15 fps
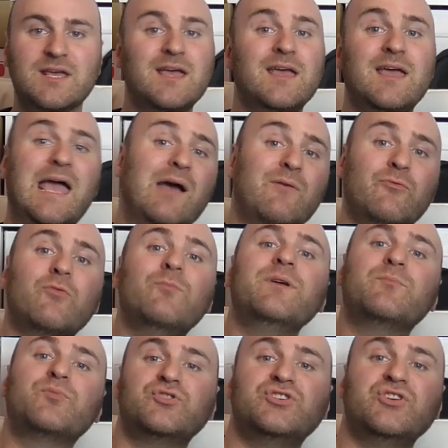and we'll be
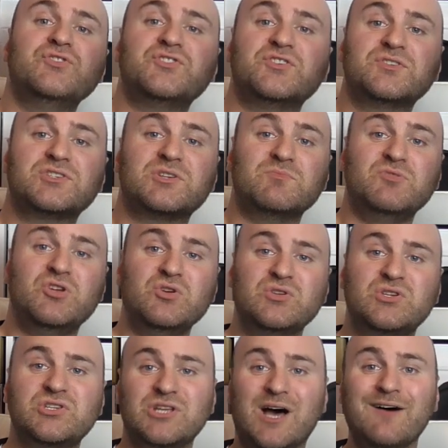producing some new
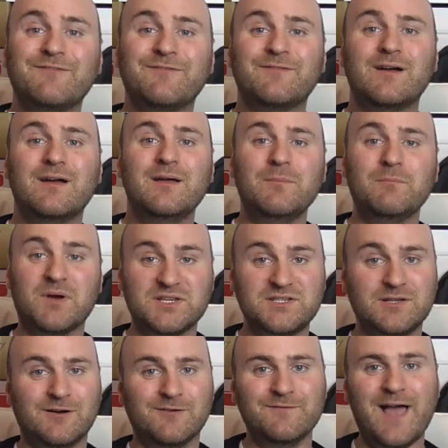stuff.
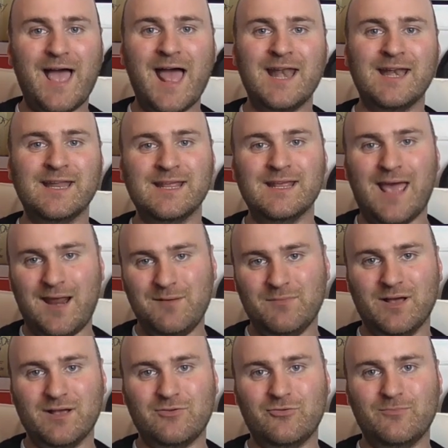Myself, Andy, and
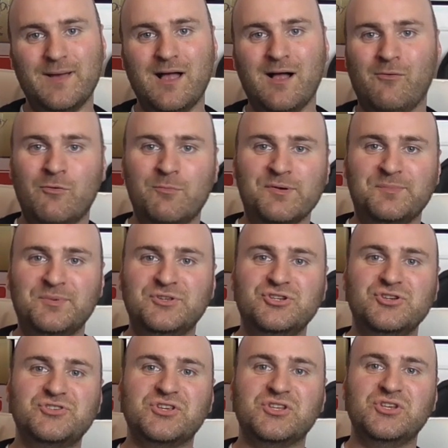Michael Bell will be
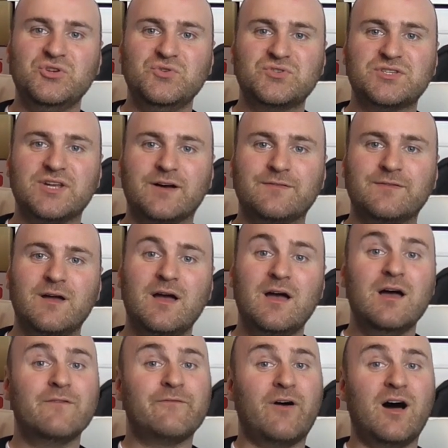producing new stuff
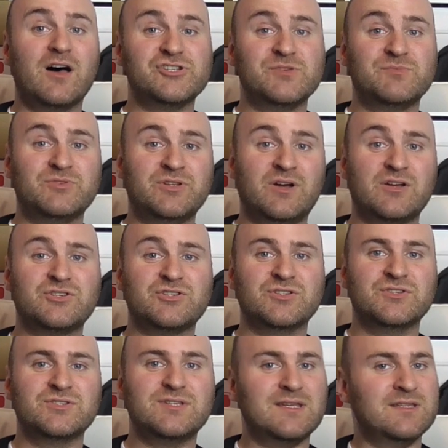for RG
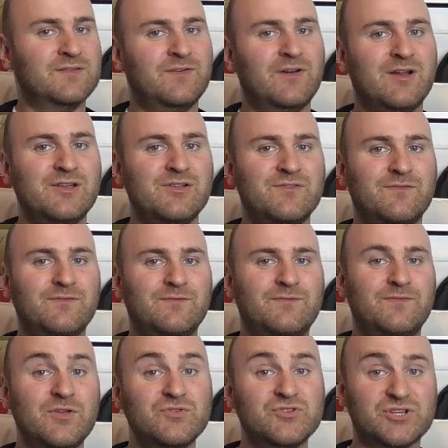Productions in the very near
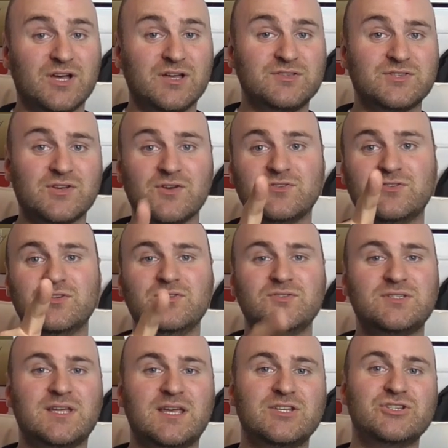future, so do
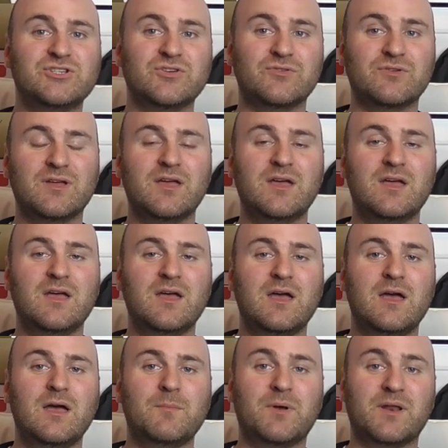stay tuned.
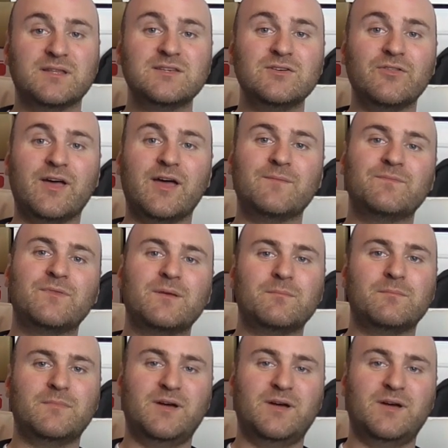But until then, my name's